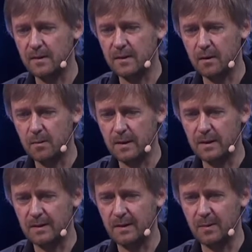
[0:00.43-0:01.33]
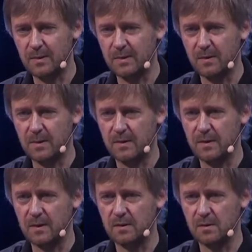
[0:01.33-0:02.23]
I think there will be so
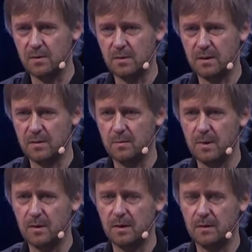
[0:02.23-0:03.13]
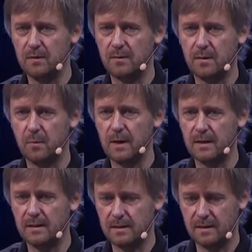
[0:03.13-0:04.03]
many things to do and so many different
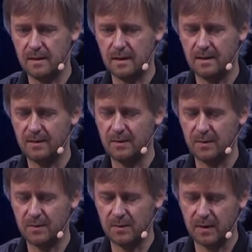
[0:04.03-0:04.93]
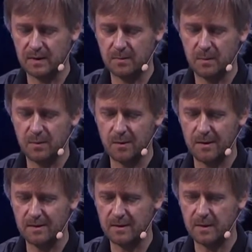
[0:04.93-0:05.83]
ways to
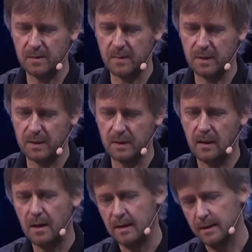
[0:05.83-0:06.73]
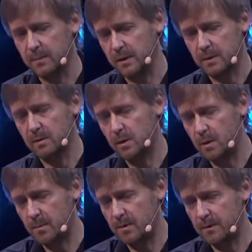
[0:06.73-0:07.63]
explore CP. Like, because on
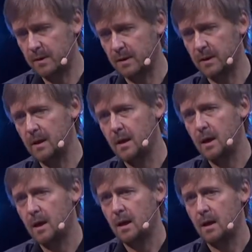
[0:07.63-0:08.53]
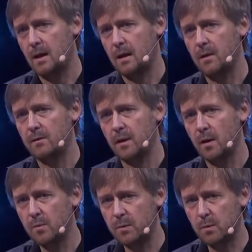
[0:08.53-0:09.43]
top of the
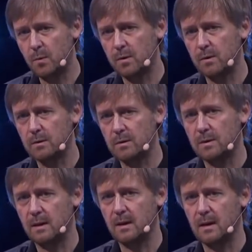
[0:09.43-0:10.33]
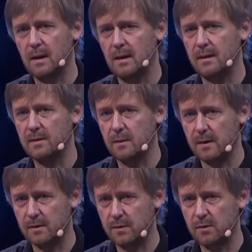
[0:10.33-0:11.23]
open world and the
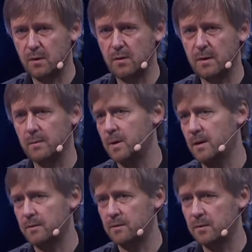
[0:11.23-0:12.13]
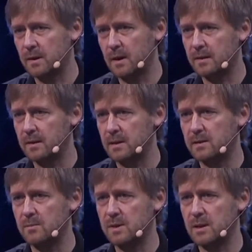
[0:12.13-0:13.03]
interactive story, we have the full character
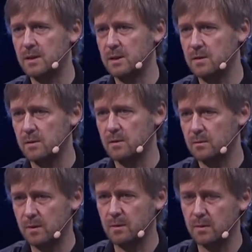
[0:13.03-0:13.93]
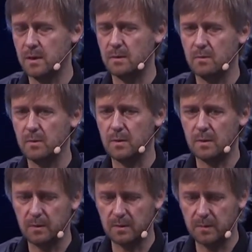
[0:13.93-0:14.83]
customization. So you can
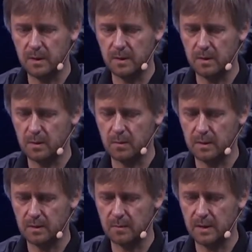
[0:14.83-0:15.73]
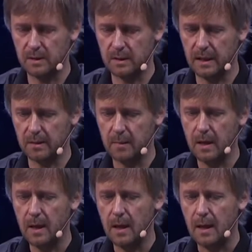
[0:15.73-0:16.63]
really be who you want to be in the game,
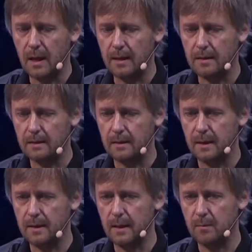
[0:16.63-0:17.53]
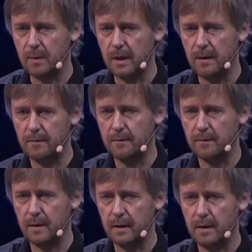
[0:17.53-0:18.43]
and then we have
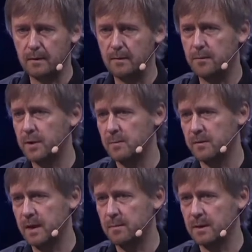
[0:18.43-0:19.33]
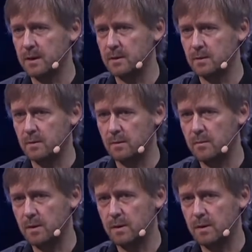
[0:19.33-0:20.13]
the freedom of gameplay. So